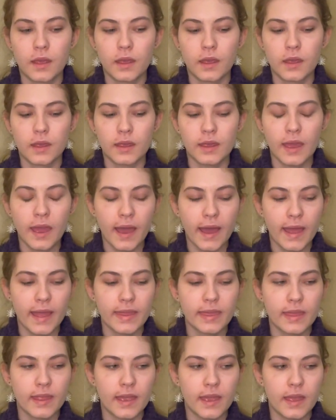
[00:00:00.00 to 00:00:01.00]

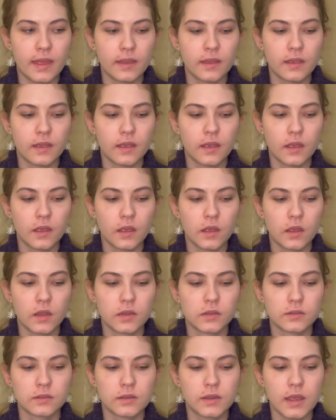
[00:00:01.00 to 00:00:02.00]
then
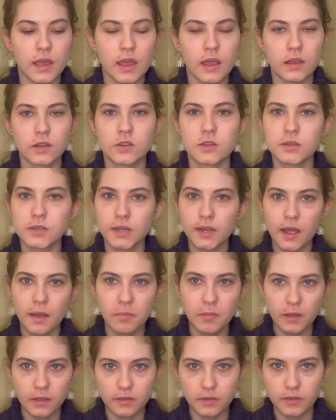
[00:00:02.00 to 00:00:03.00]
just a
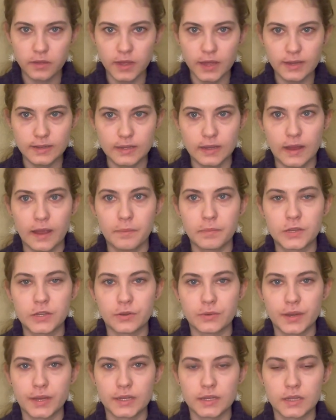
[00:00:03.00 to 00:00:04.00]
couple other things that I've been
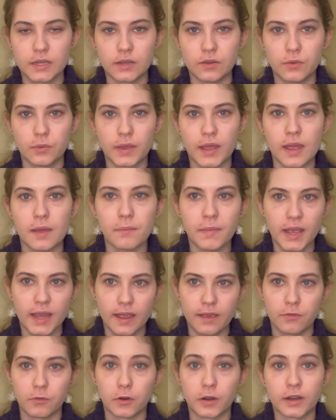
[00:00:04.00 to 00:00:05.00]
doing to keep my
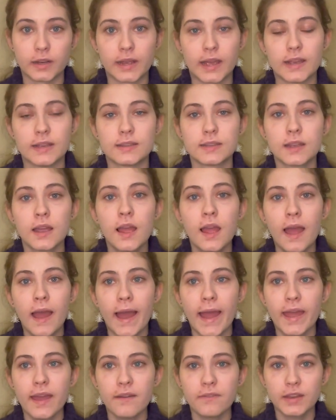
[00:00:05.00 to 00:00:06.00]
life organized.
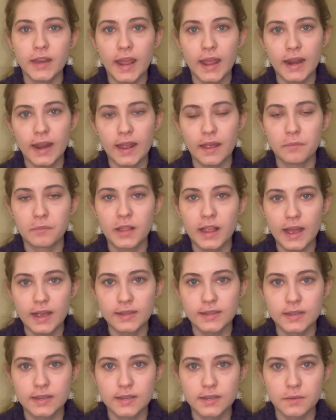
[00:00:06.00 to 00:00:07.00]
I have an 8 a.m.
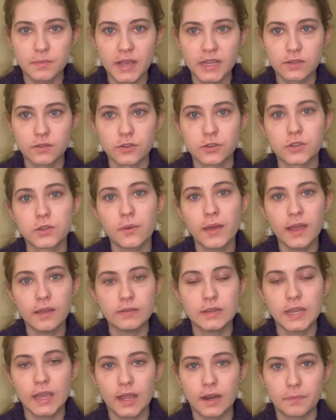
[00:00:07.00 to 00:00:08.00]
class this semester, so I
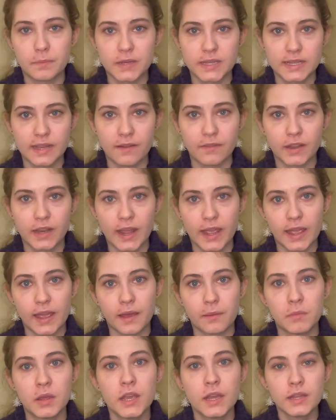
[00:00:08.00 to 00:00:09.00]
have to get up at 7
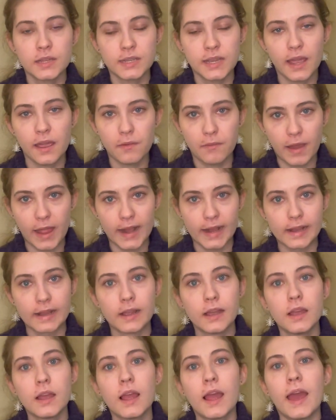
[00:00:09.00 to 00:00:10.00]
a.m. to get
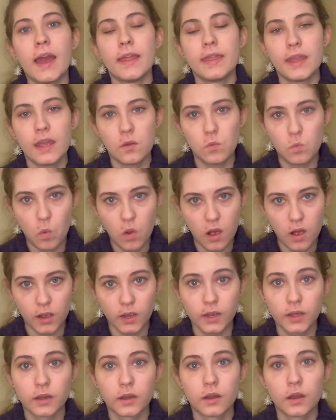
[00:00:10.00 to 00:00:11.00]
ready and then
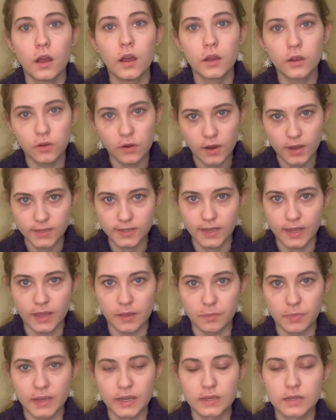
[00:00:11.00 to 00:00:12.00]
walk across
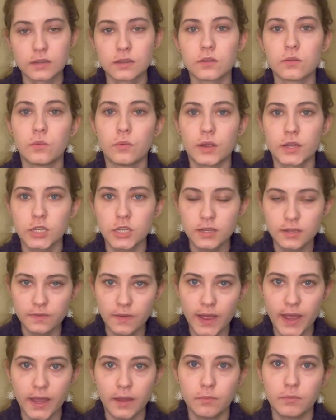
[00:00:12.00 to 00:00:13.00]
campus, which is
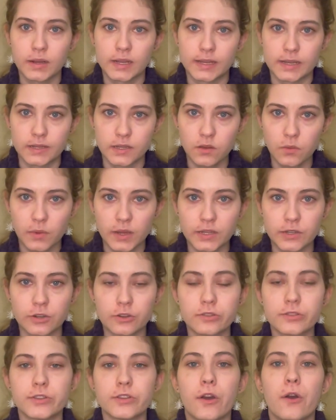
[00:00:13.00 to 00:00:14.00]
fine, but it is the
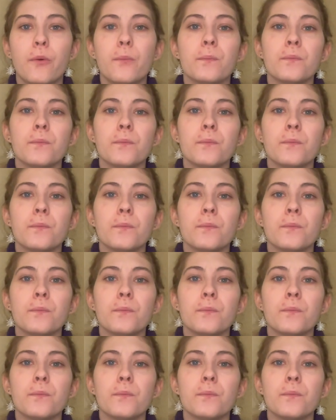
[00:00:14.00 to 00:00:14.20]
winter, so